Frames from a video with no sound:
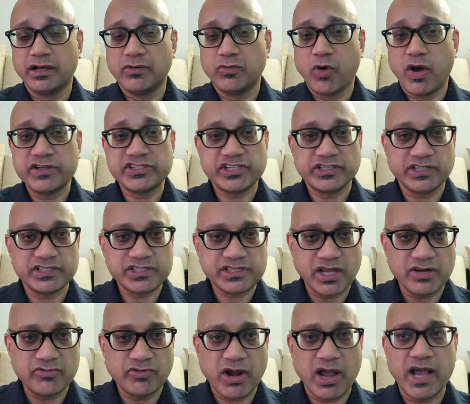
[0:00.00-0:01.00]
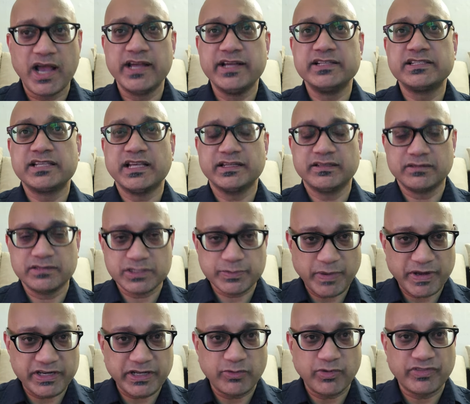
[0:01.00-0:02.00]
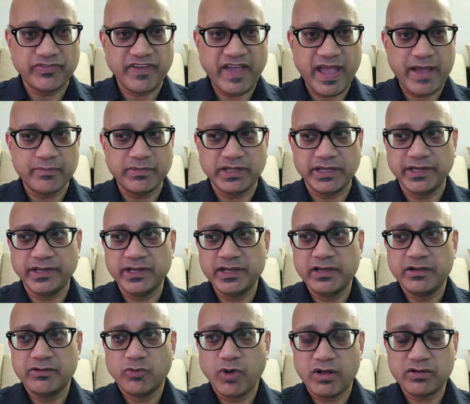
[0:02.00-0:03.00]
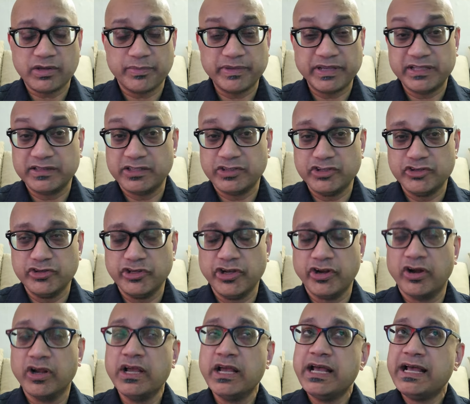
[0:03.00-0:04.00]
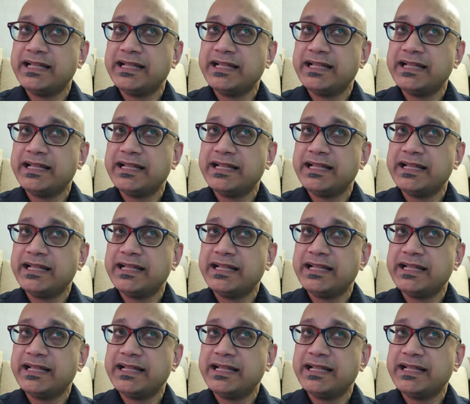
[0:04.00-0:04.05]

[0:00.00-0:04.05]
watching the sunrise and spending with family, welcoming in the new year.